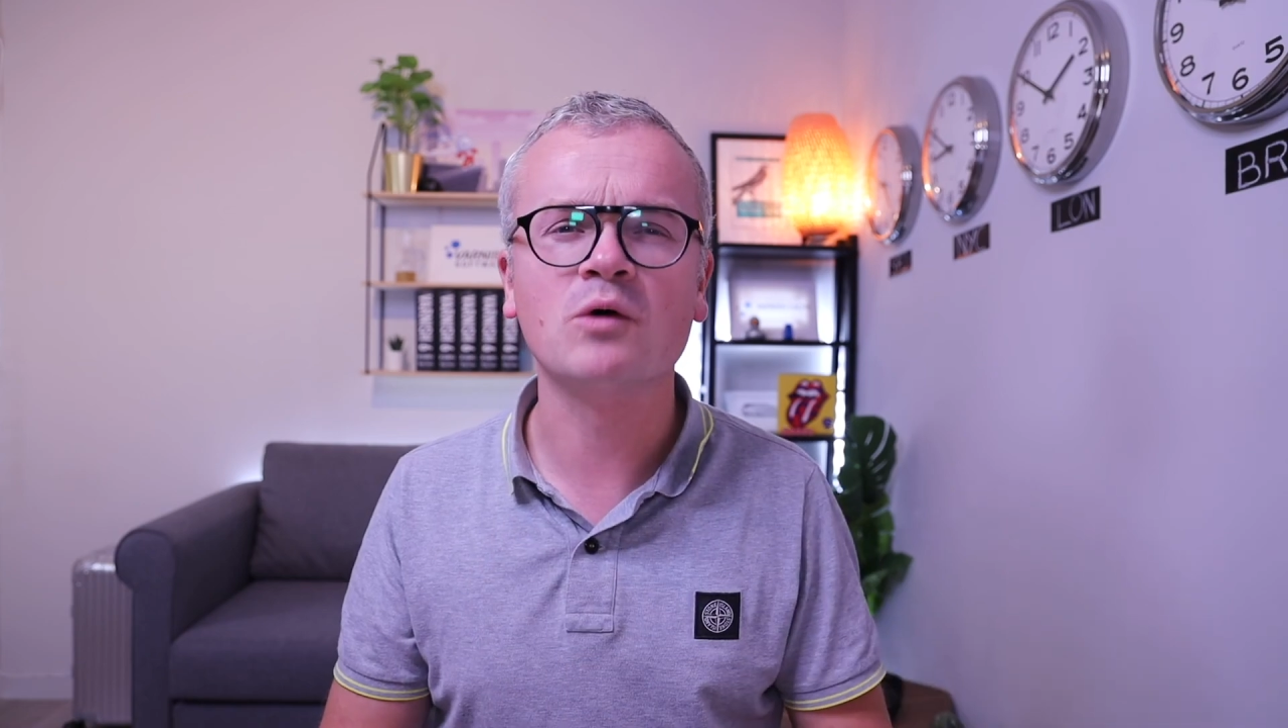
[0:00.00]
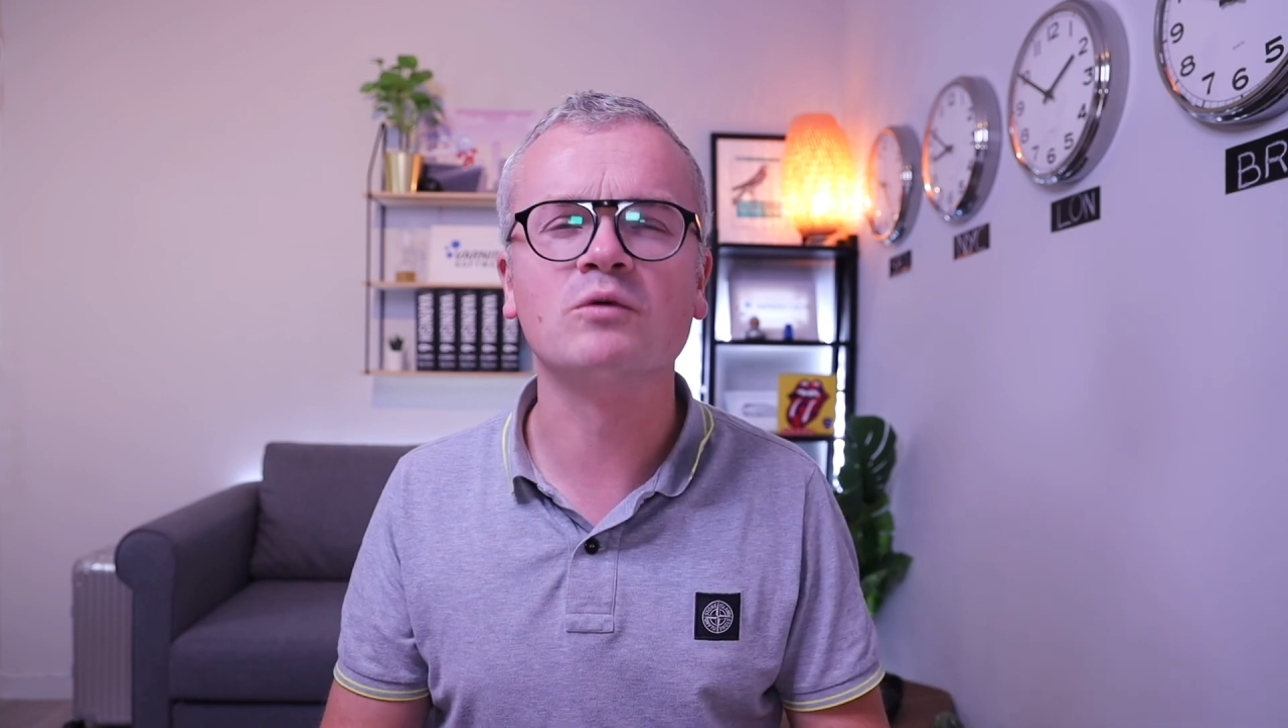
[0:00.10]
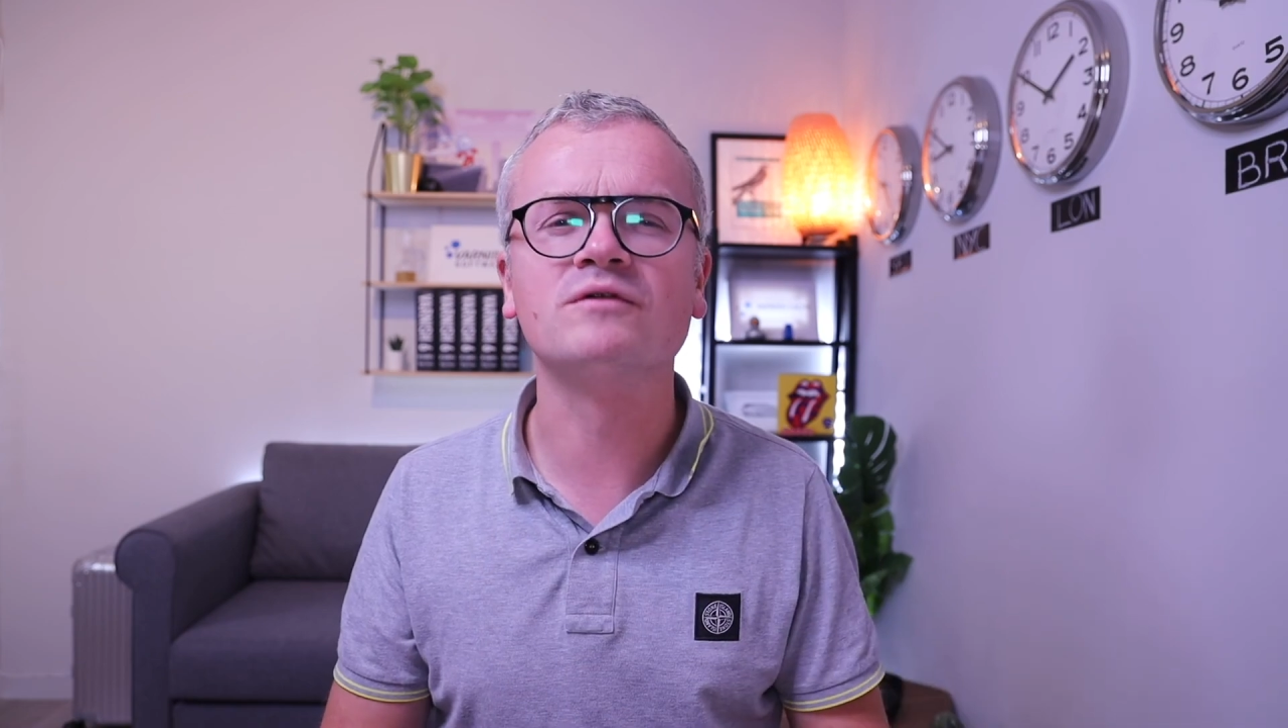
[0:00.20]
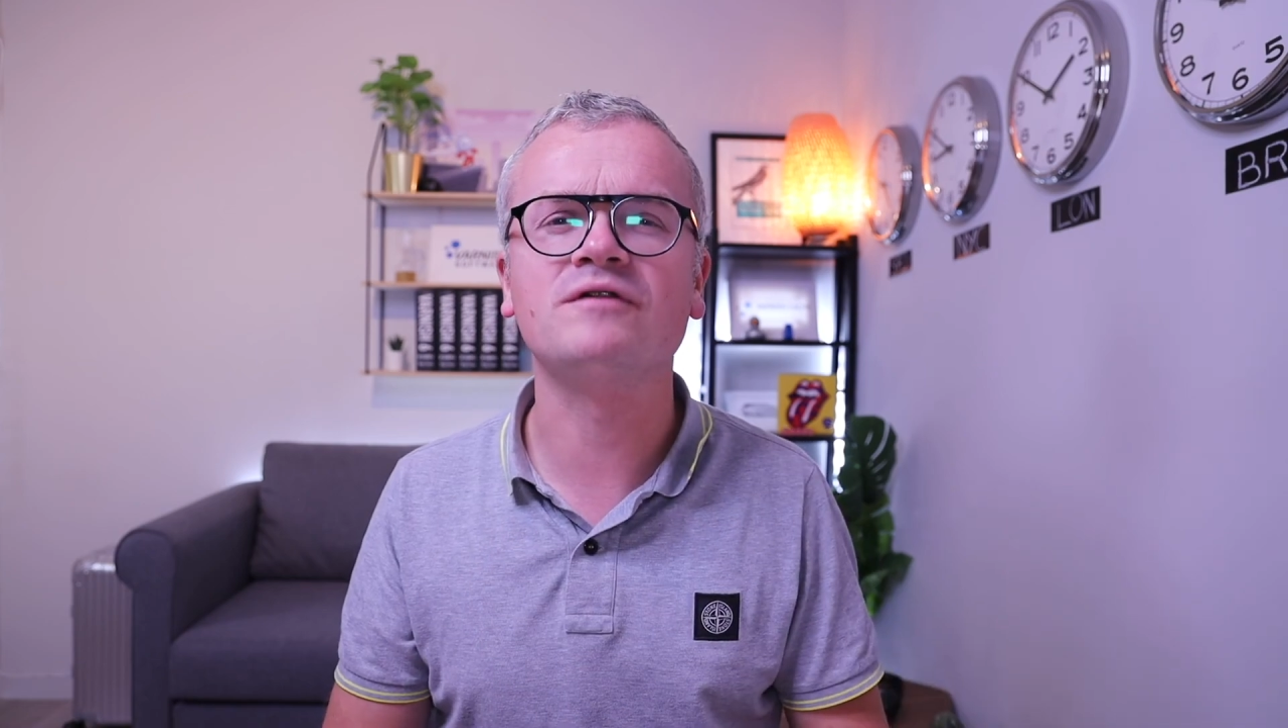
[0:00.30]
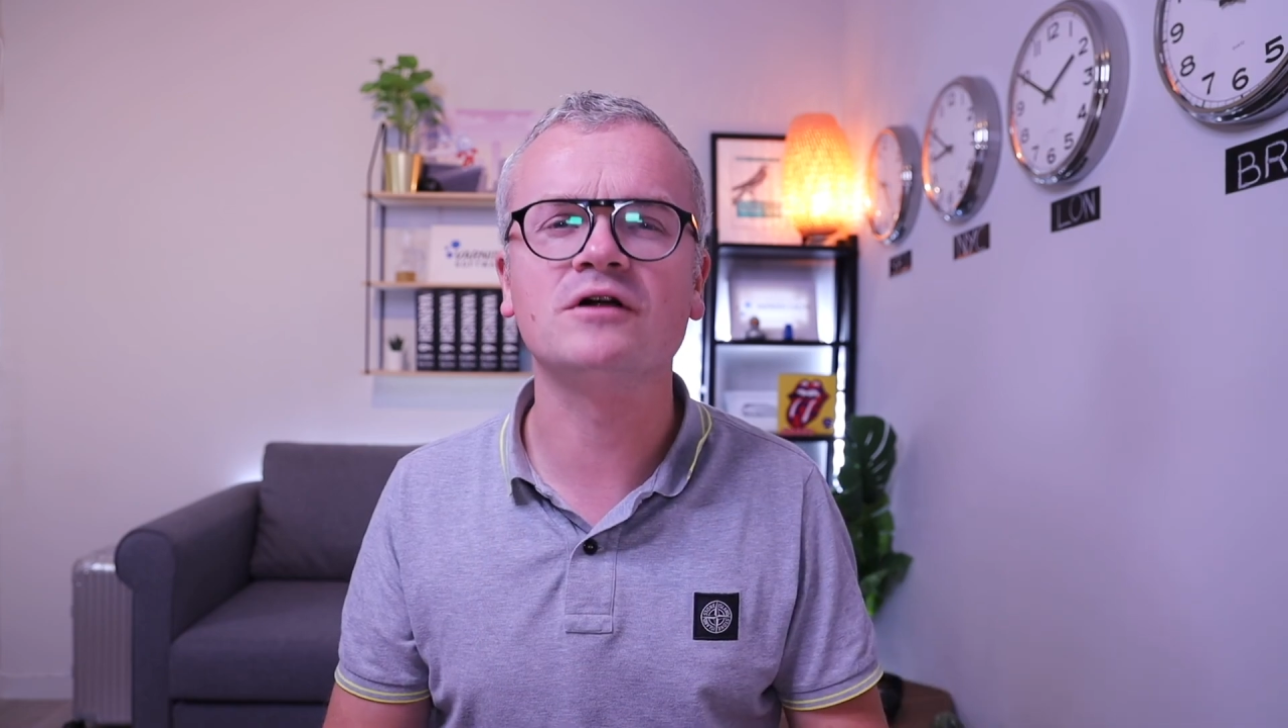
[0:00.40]

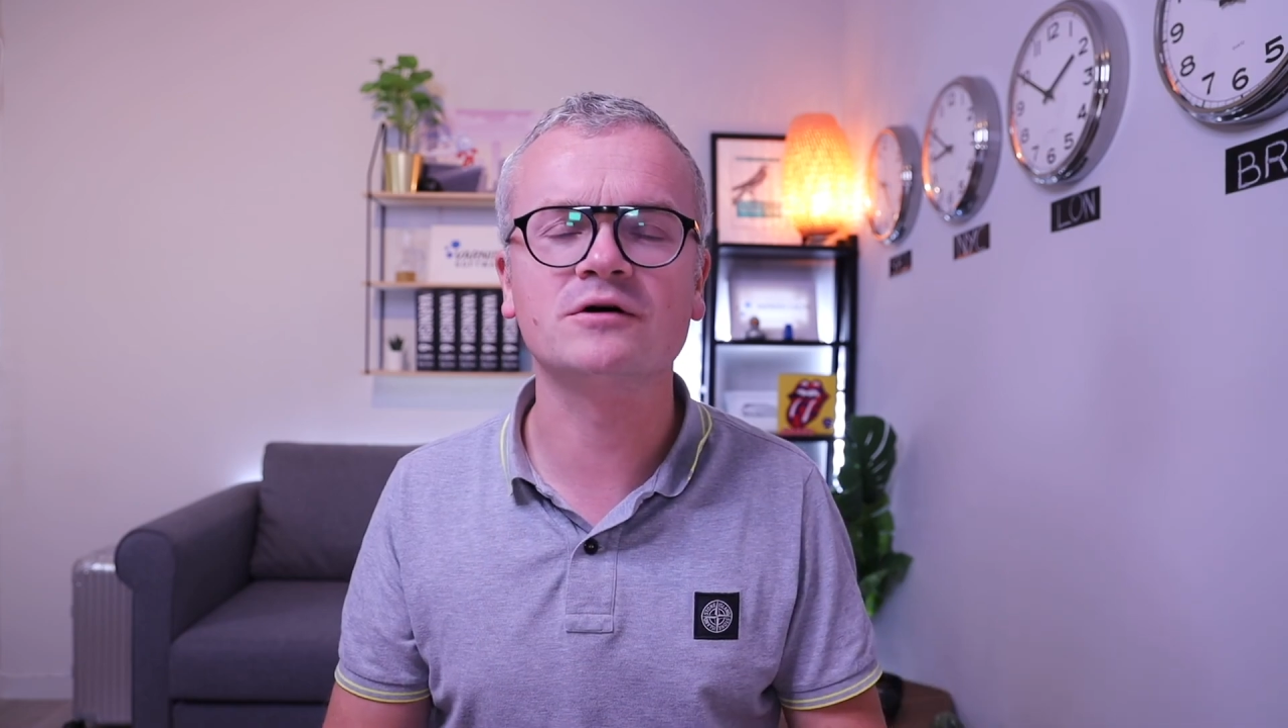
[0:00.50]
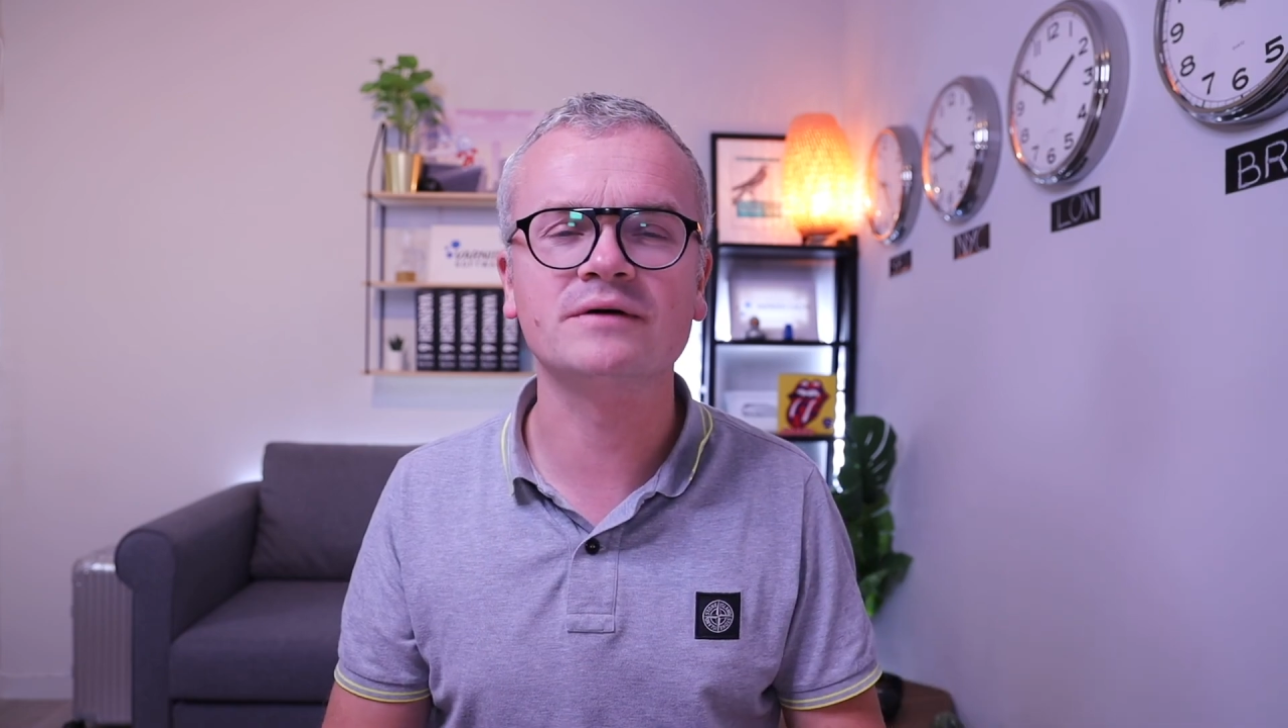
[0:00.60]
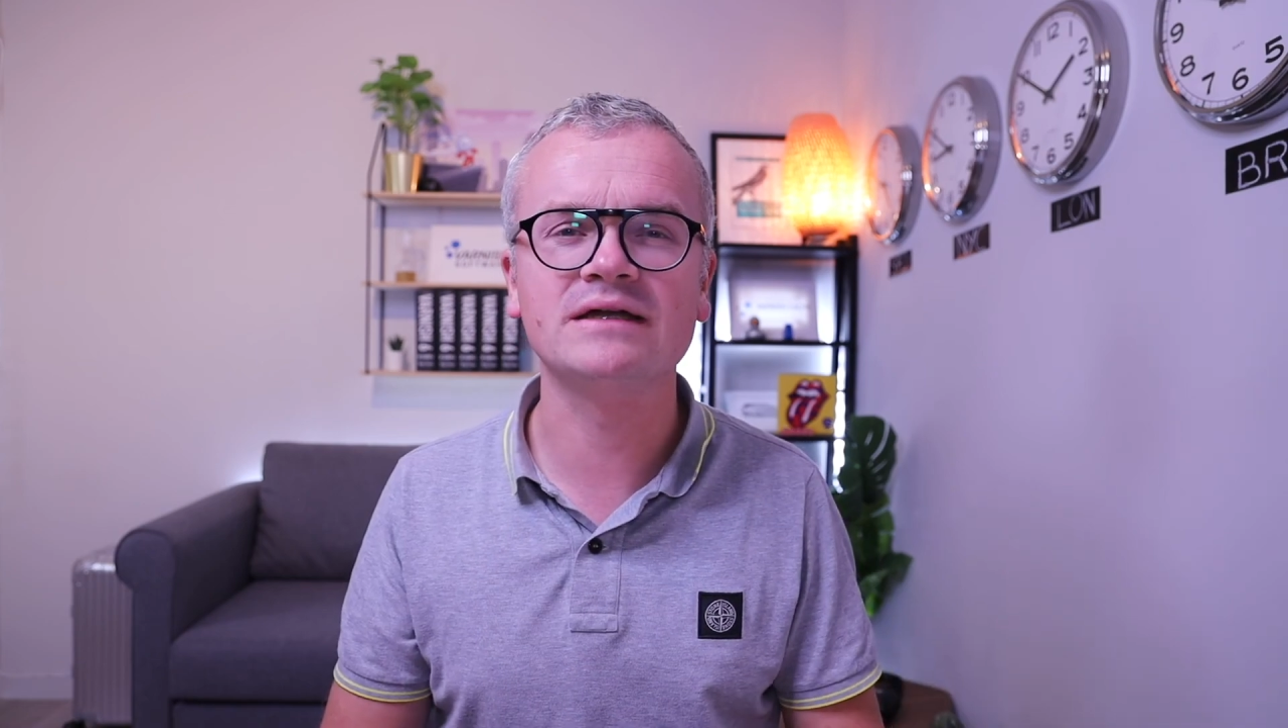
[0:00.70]
will follow